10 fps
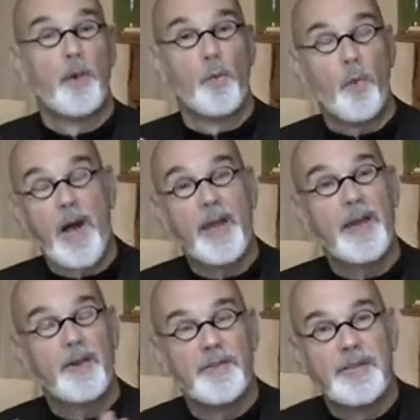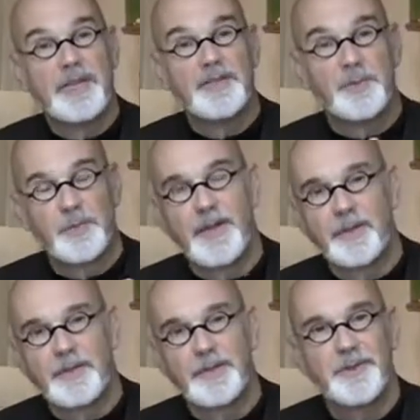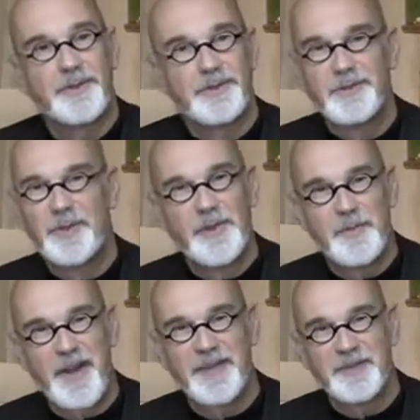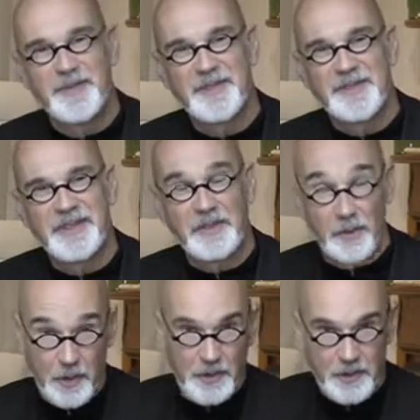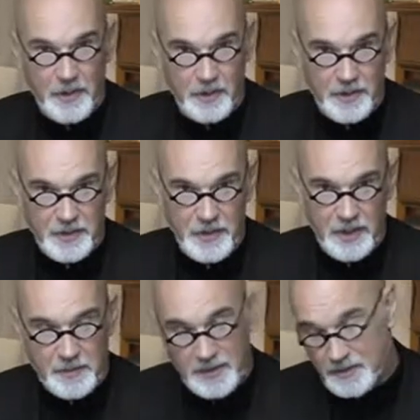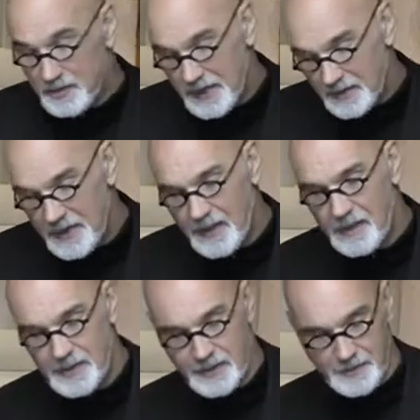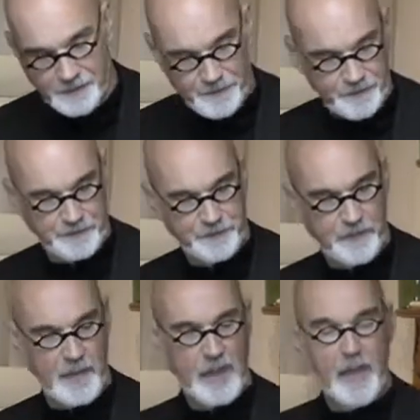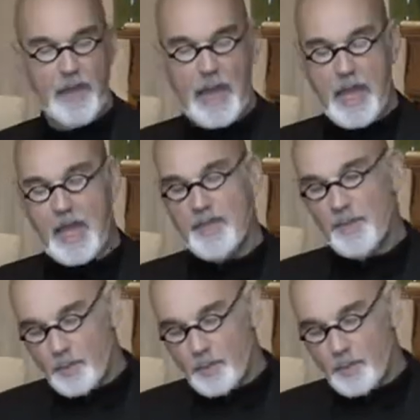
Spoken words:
why are these relevant to the mind machine or neuroentrainment technologies? The